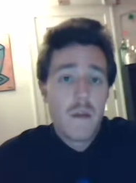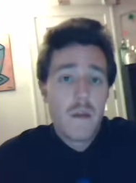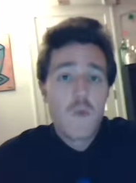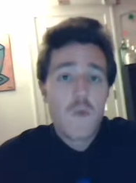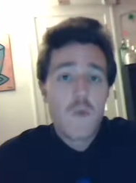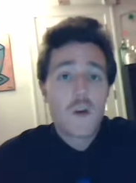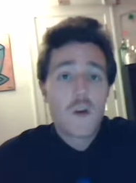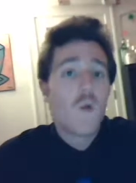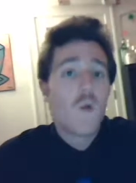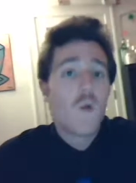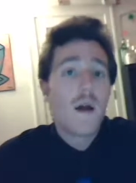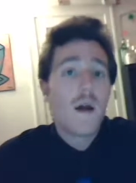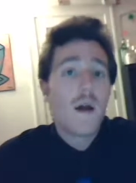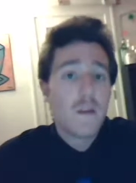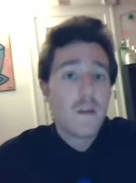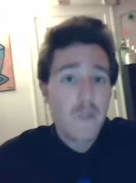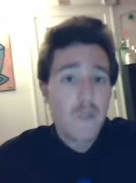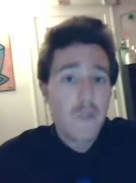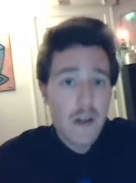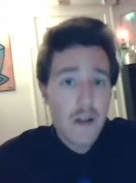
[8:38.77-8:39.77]
more
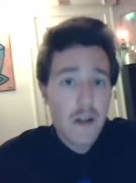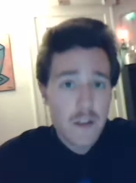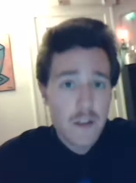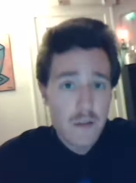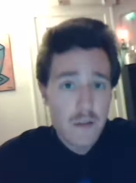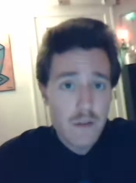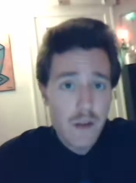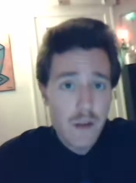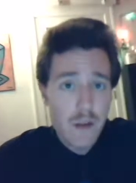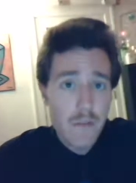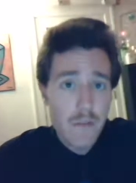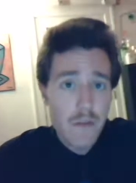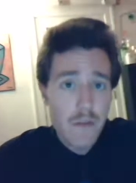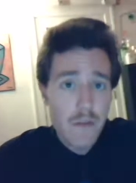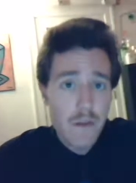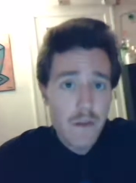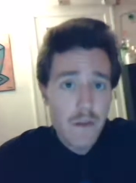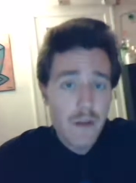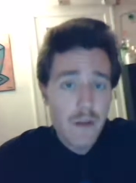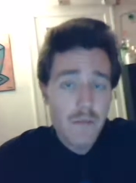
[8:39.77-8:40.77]
qualified to do something
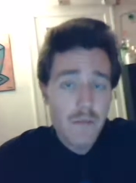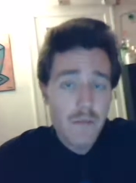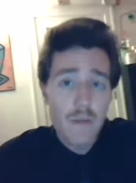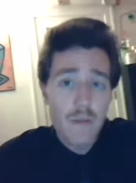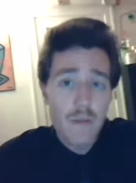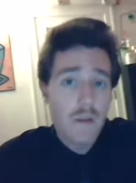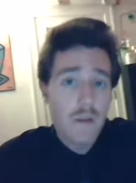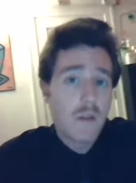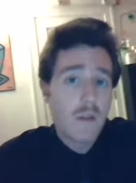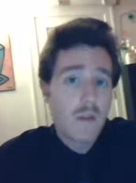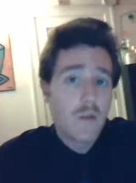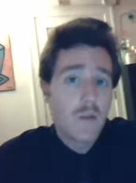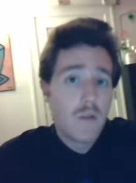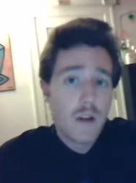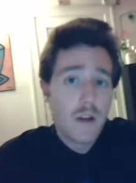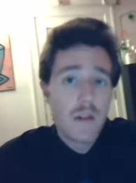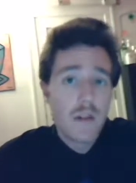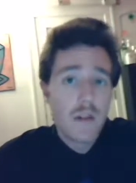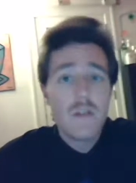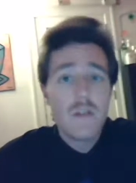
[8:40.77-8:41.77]
than someone
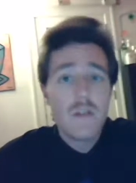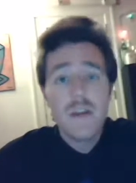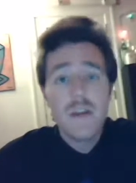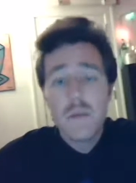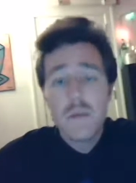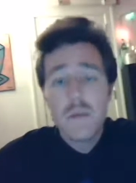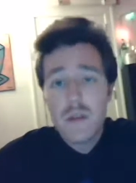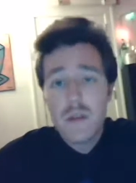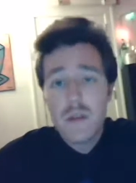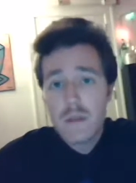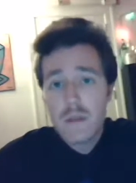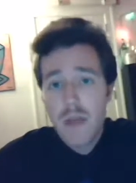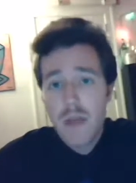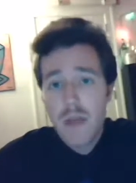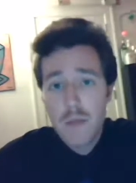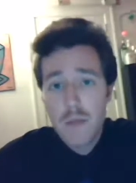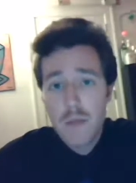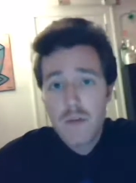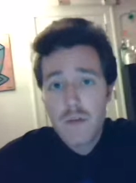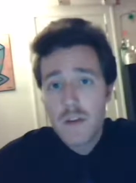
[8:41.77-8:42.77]
else. I don't need a piece of
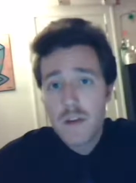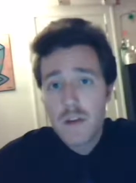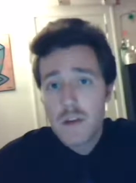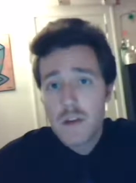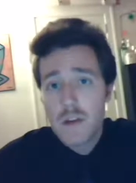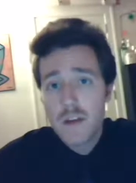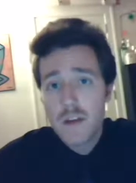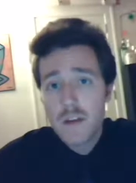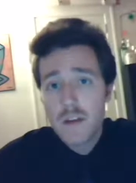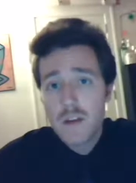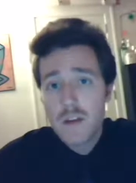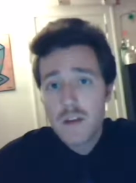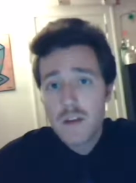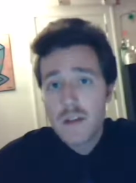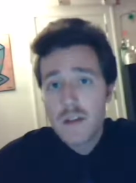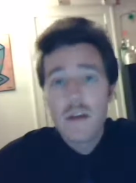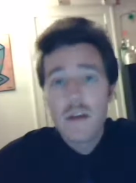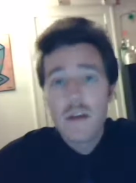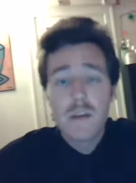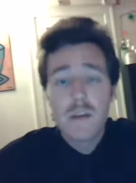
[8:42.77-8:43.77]
paper that essentially
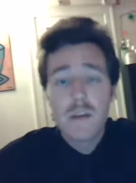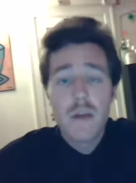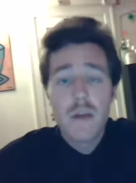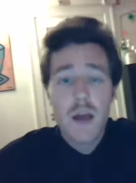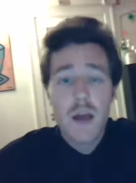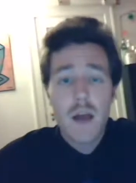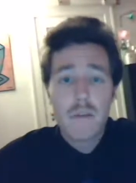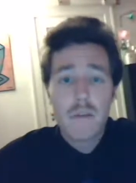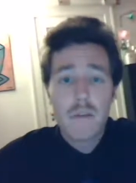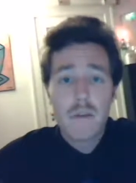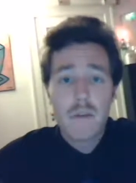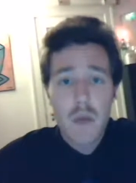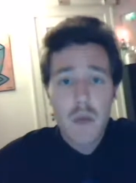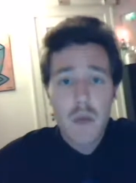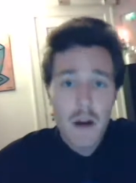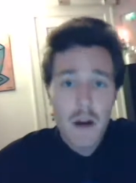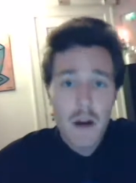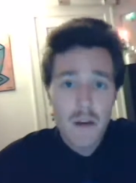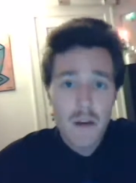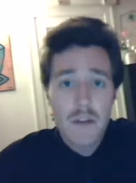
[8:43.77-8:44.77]
tells me I'm
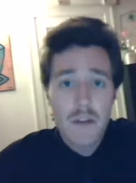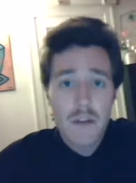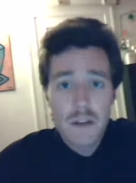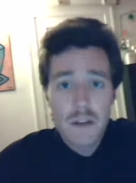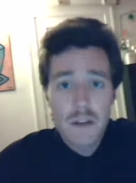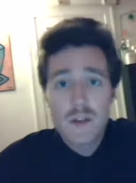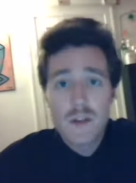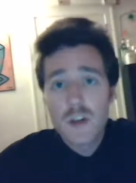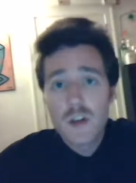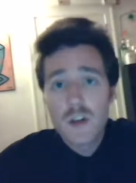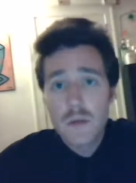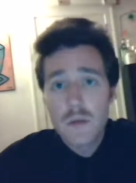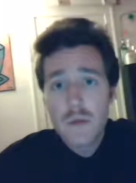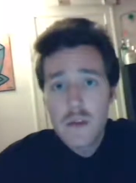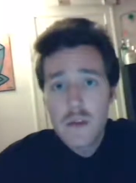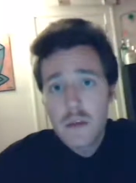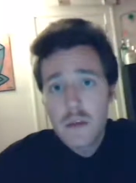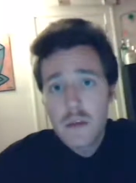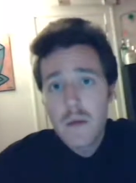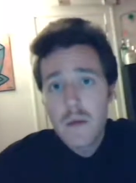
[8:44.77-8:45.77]
smart, that
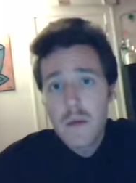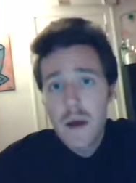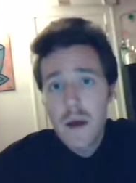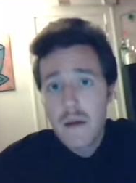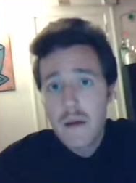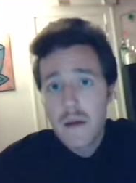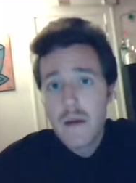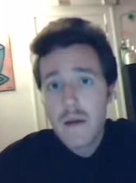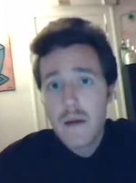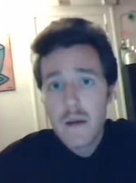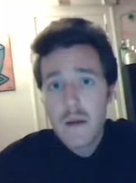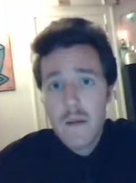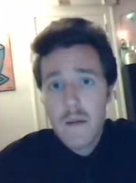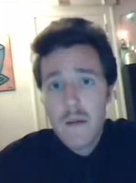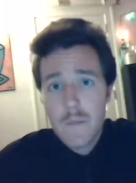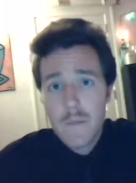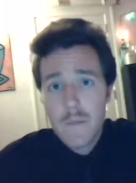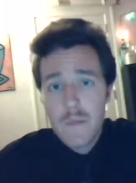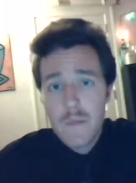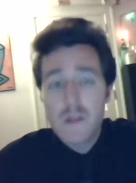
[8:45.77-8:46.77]
determines my
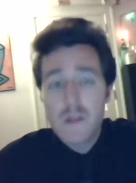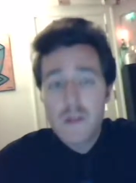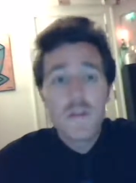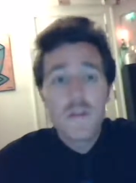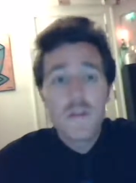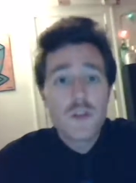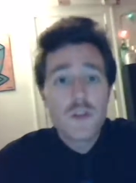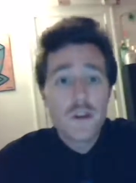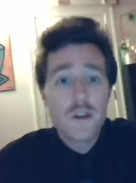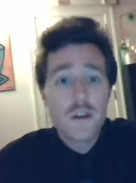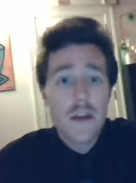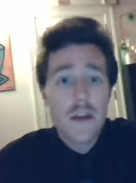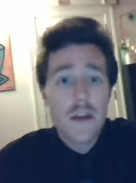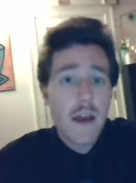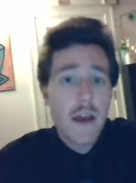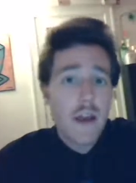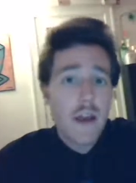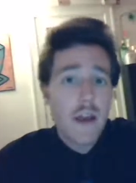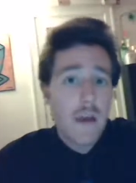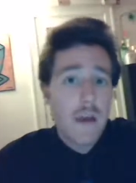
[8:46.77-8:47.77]
social and
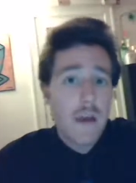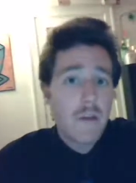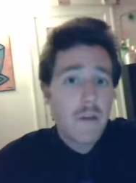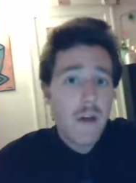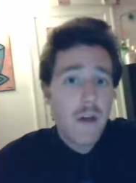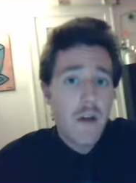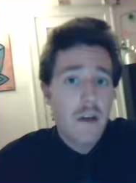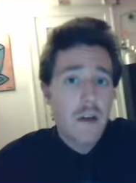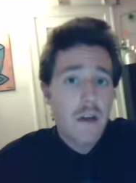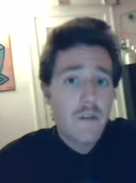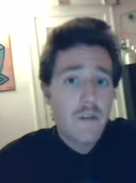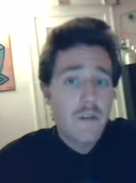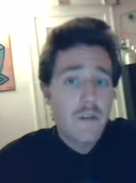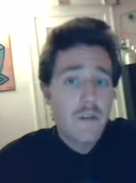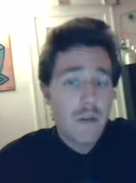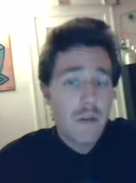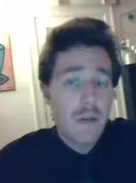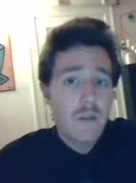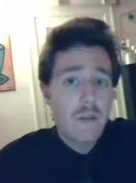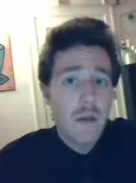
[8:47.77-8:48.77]
economic value for
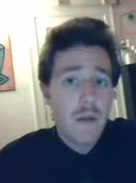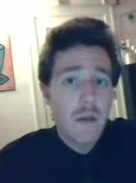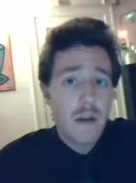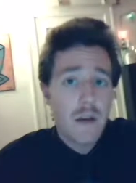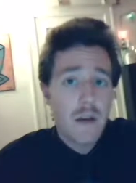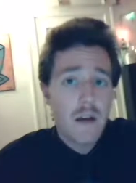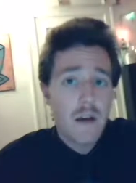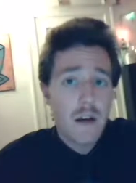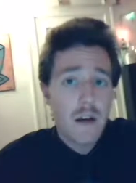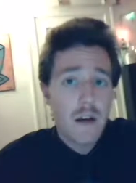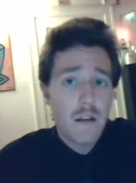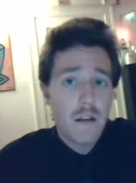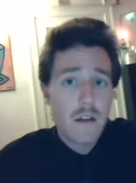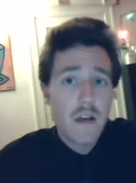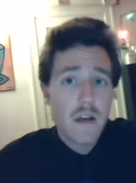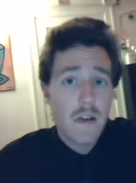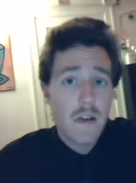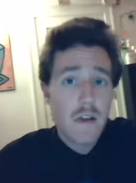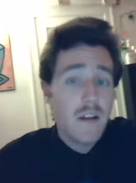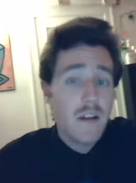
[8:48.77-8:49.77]
the rest of my entire
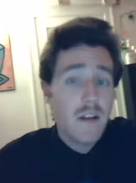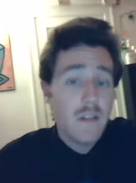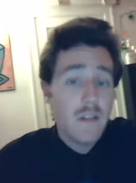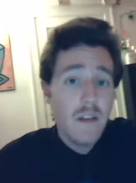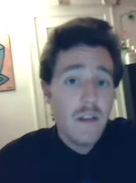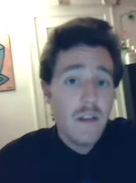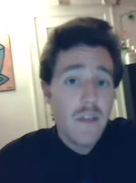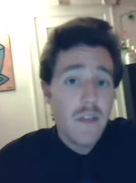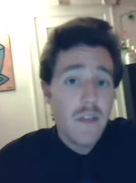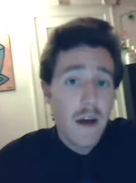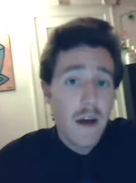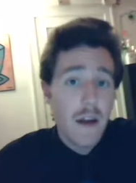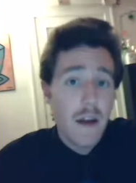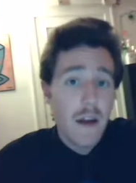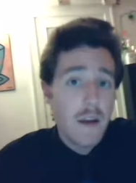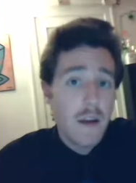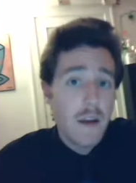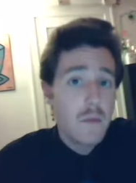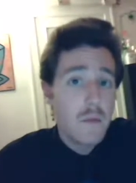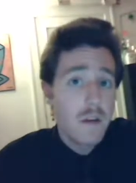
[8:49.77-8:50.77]
life. I don't need that.
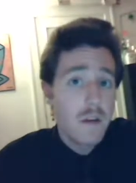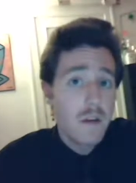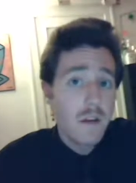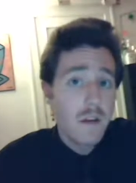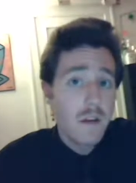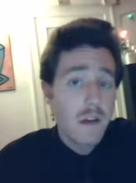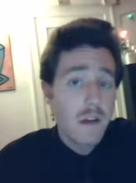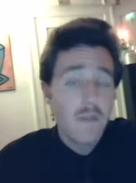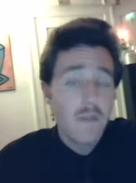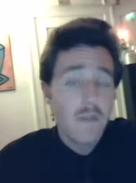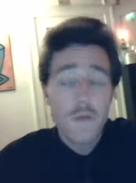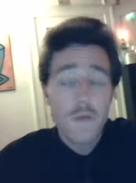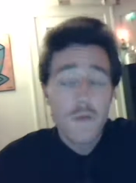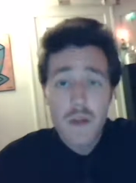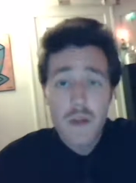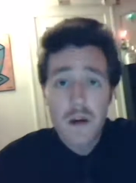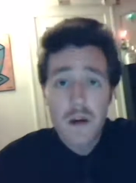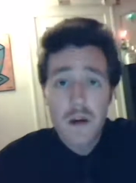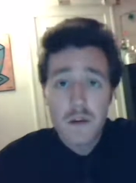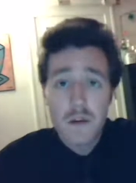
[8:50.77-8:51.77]
I can be successful
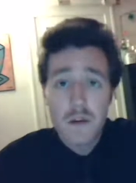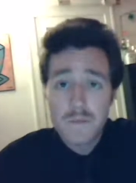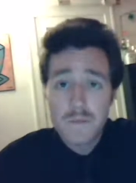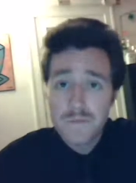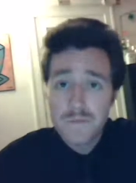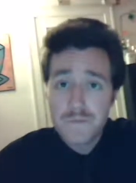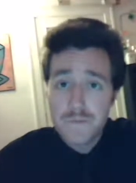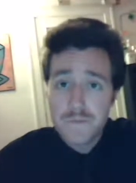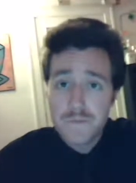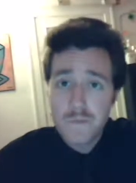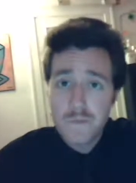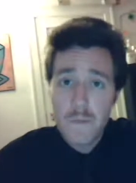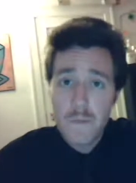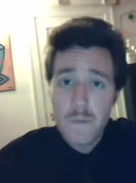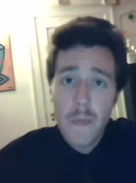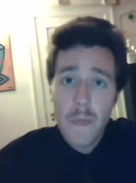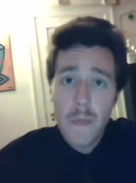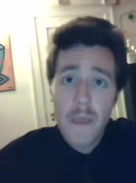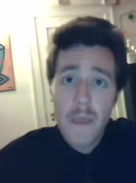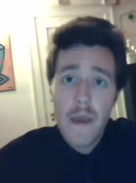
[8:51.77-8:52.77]
without it.
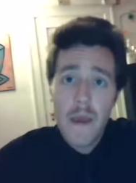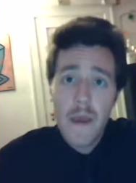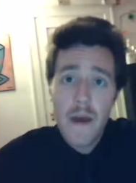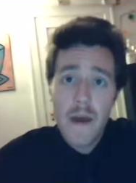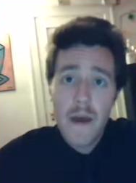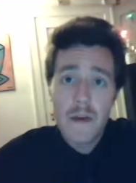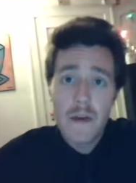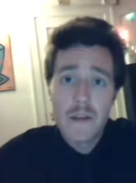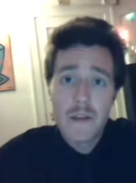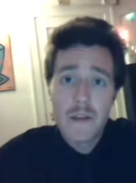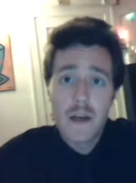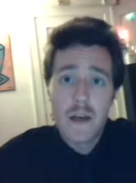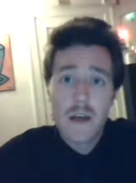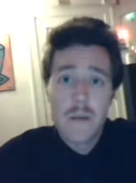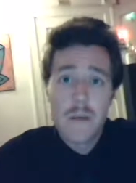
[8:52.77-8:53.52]
And